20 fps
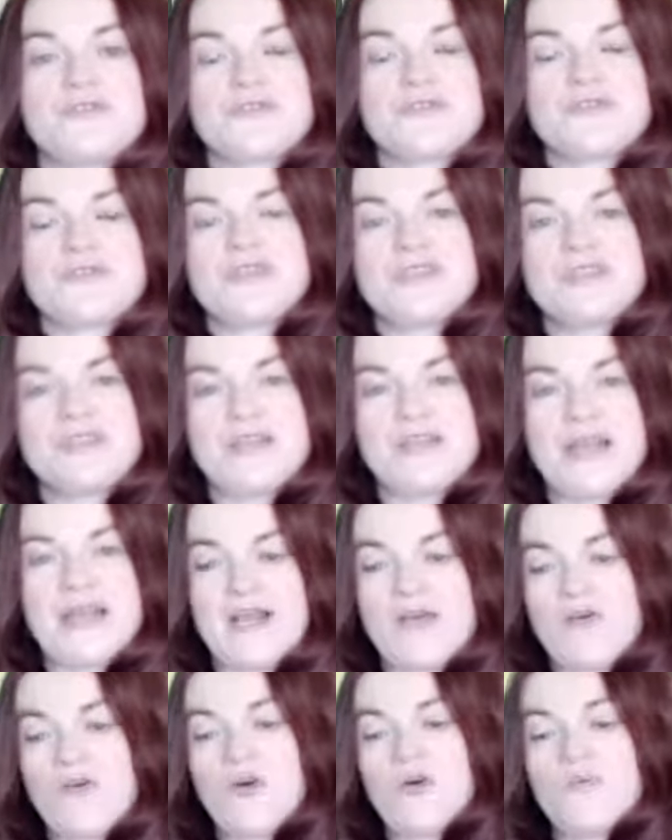So these are kind
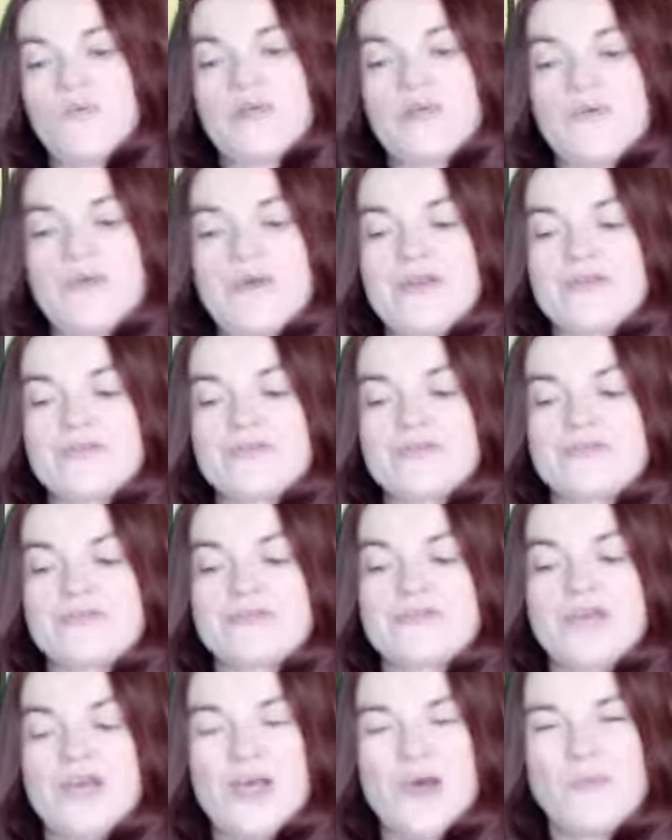of common questions,
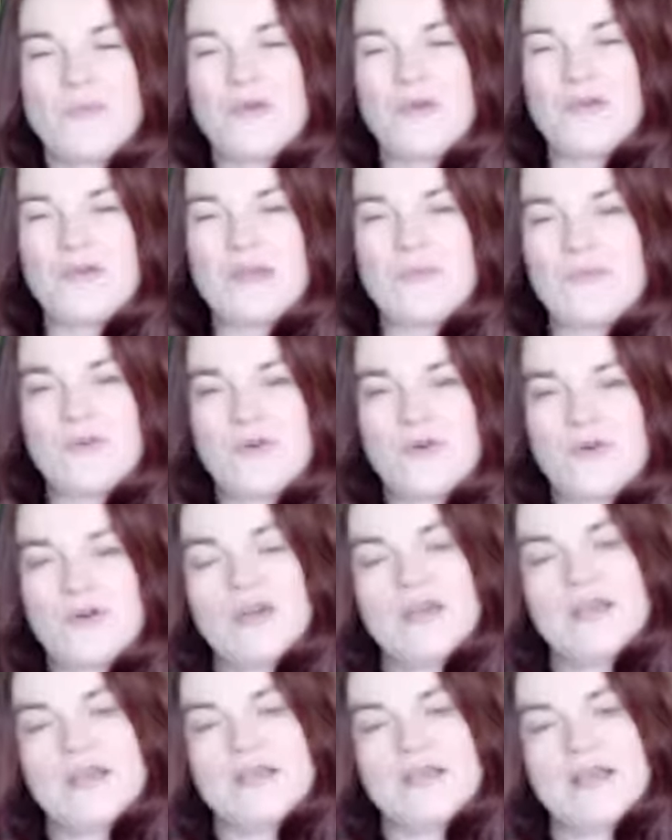probably more
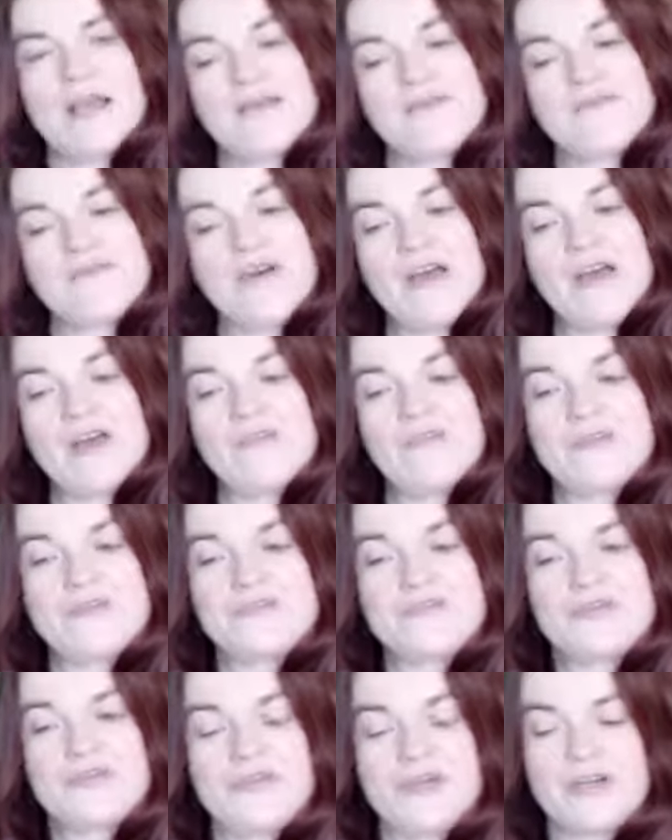Nat 5 or
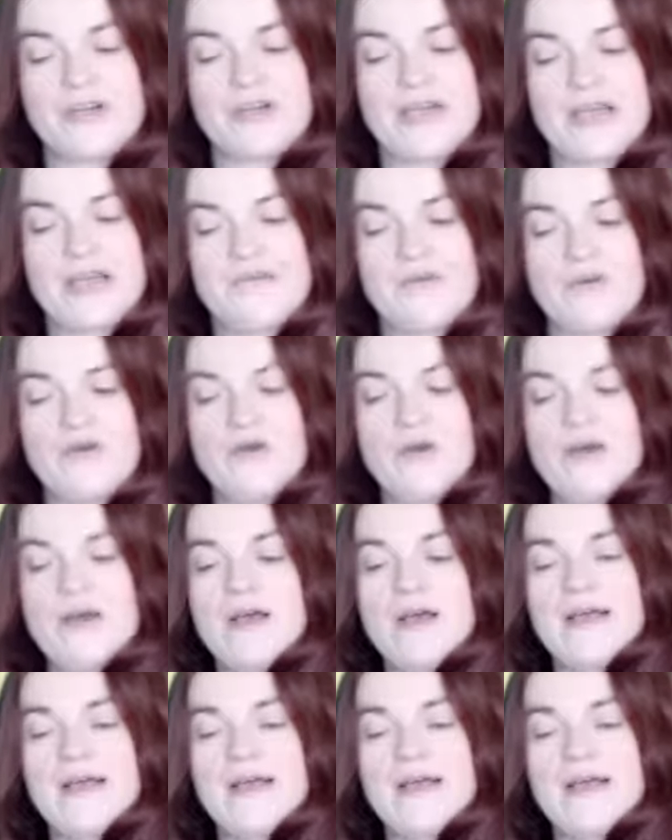junior level.